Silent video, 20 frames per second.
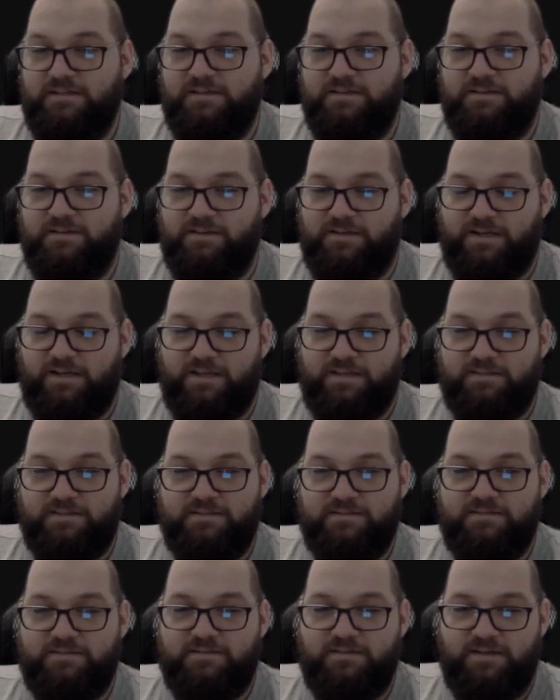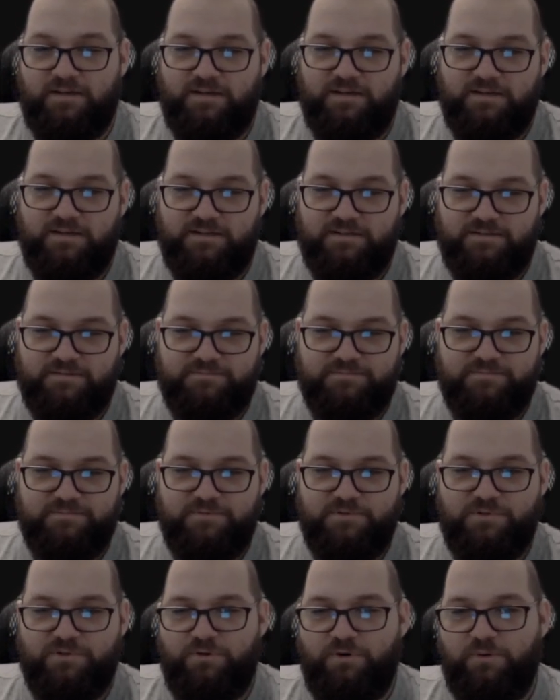Right?
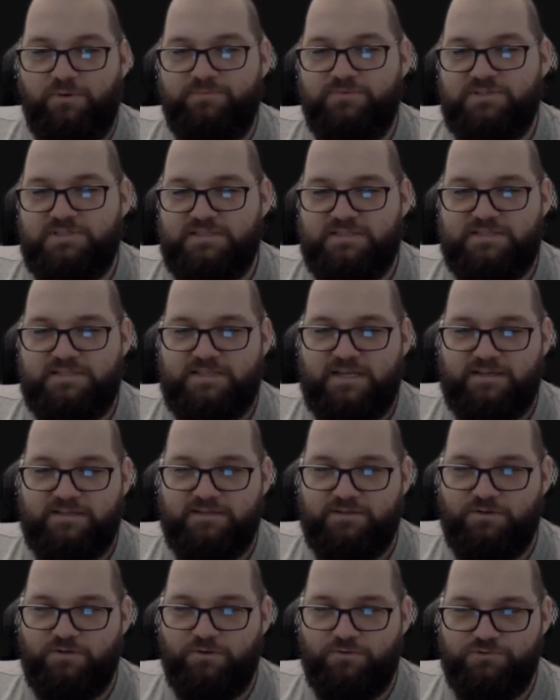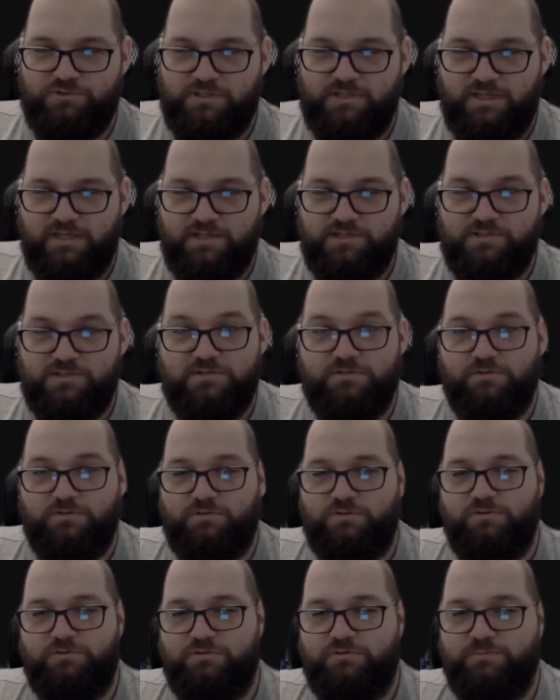You know, obviously stacking gold generation is not
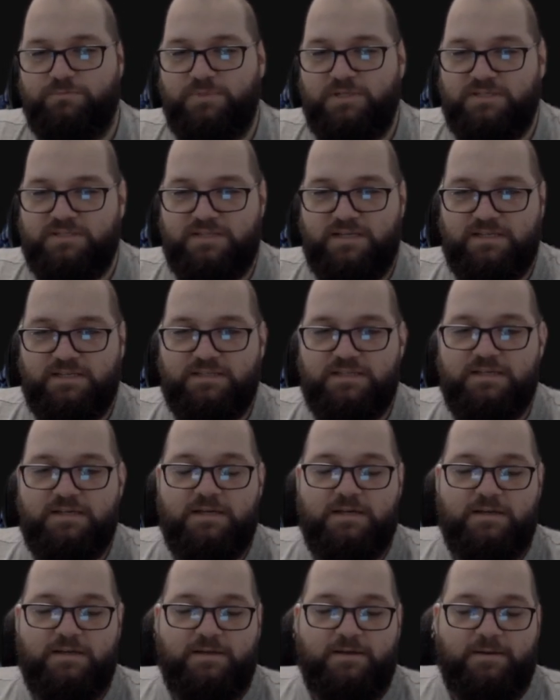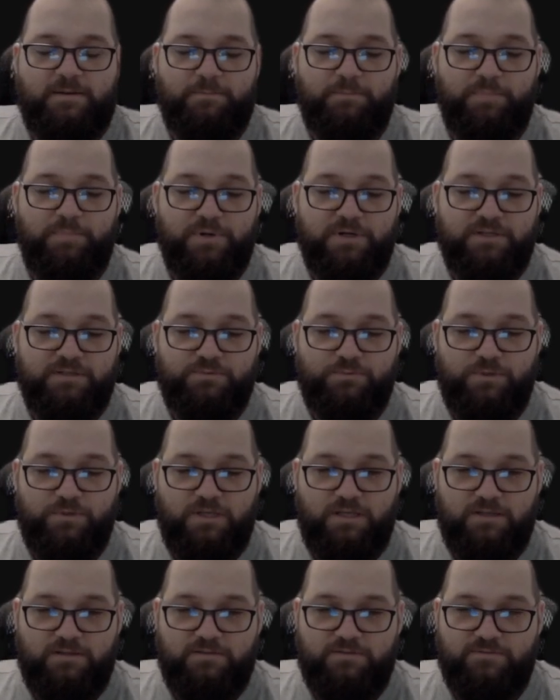going to be insane, but we
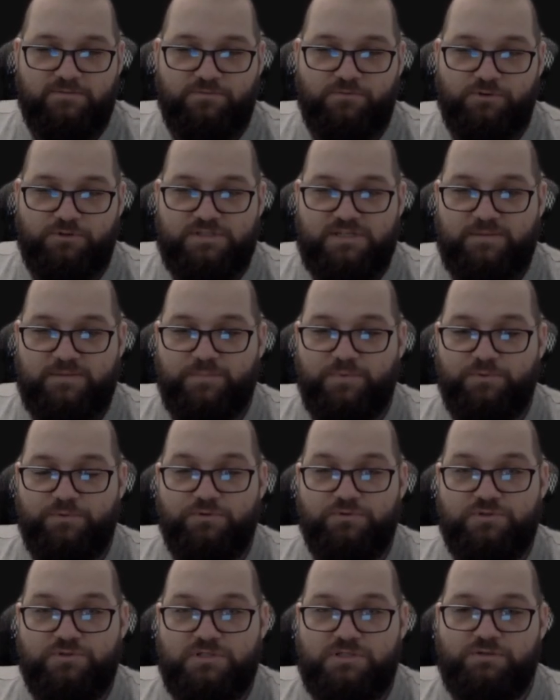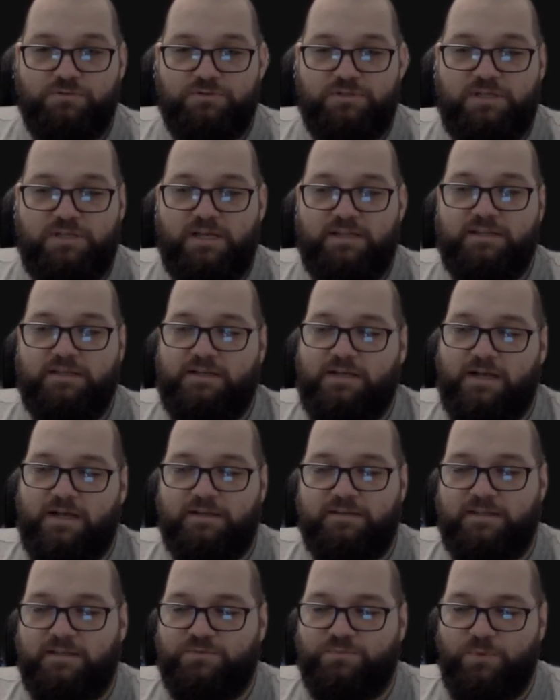can, for example, use it on the other
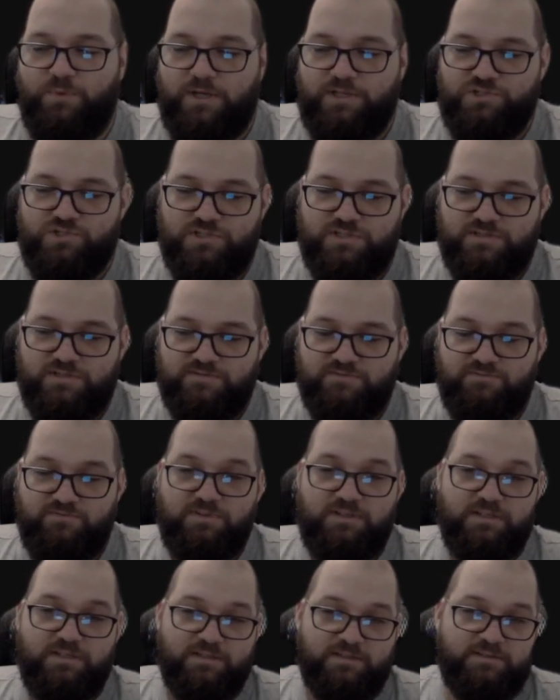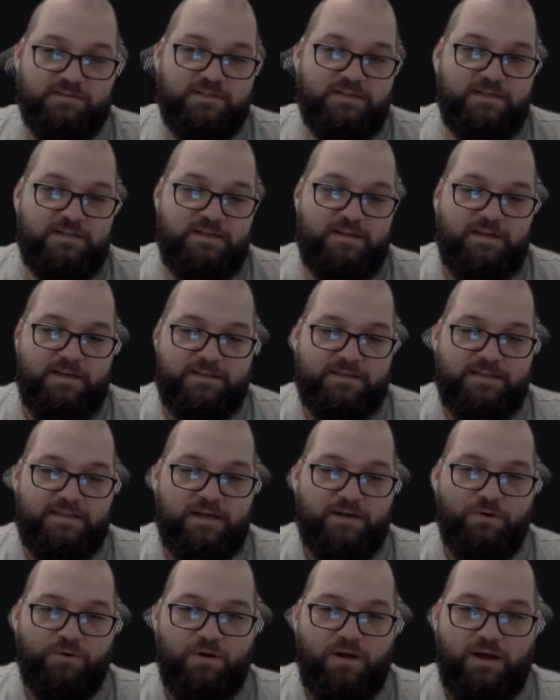card that wages Vigor. And
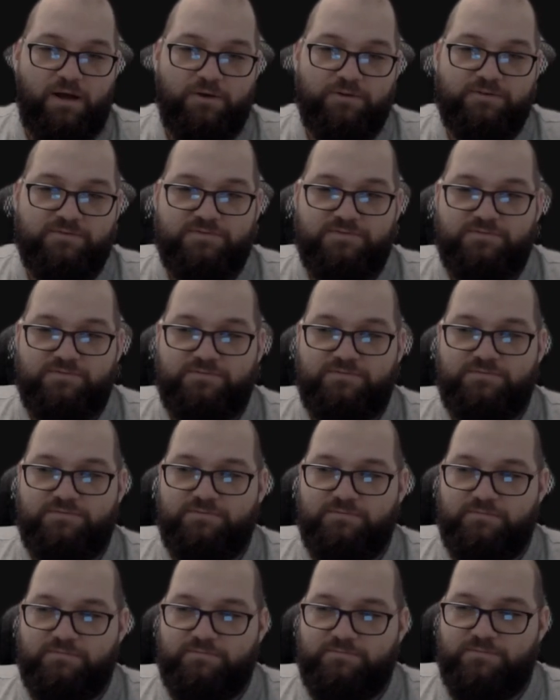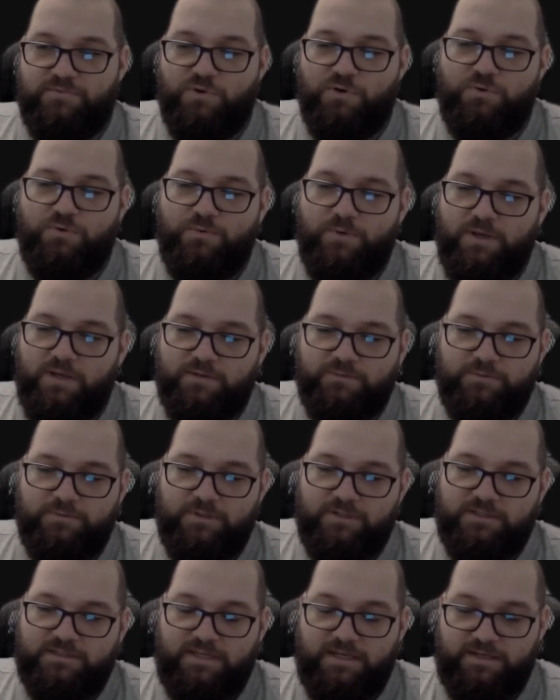now, out of nowhere, we
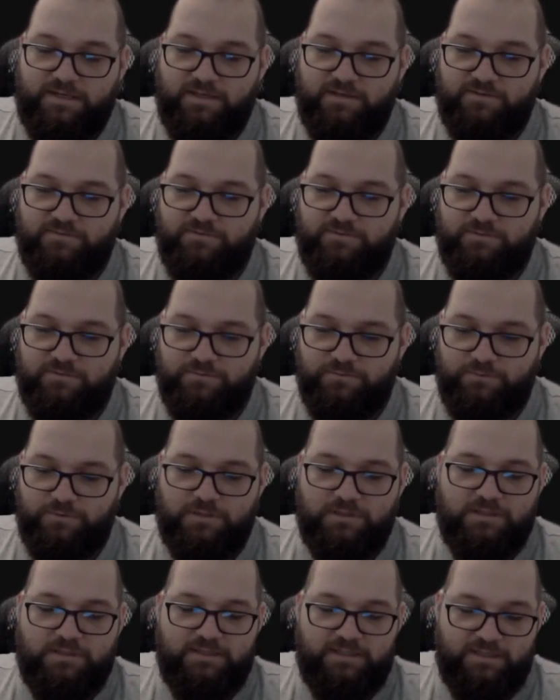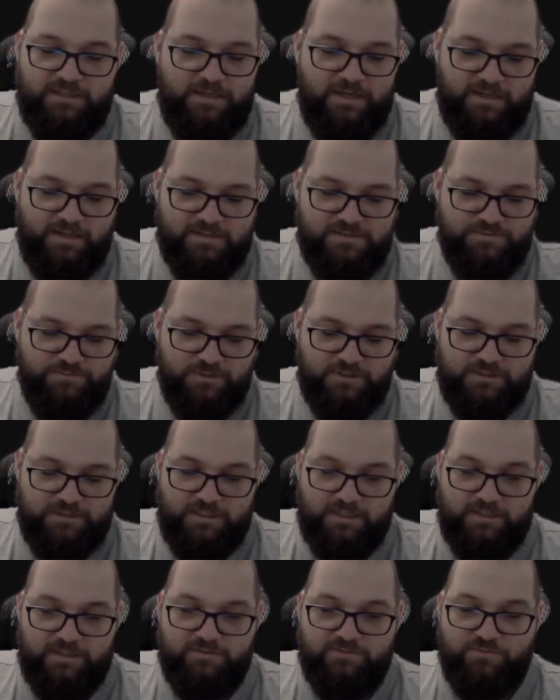are attacking with 3 cards, we are
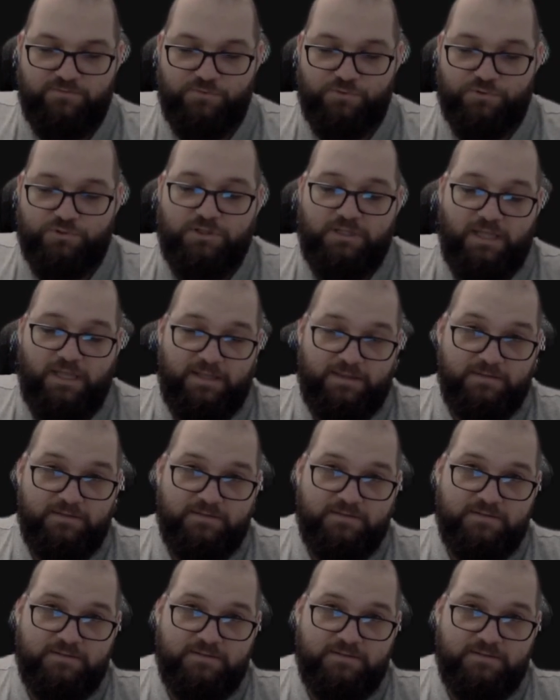attacking for 10.